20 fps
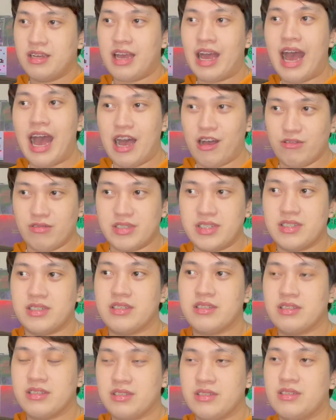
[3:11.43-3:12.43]
house.
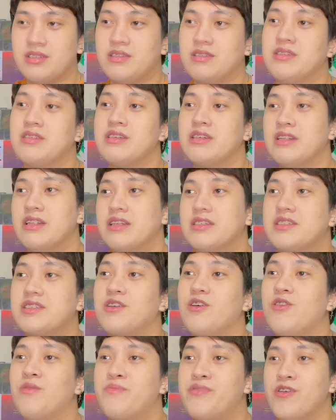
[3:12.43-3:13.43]
Let's
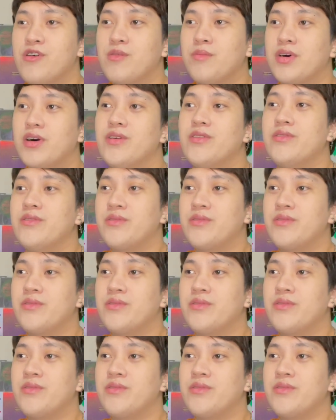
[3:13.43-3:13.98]
go promo.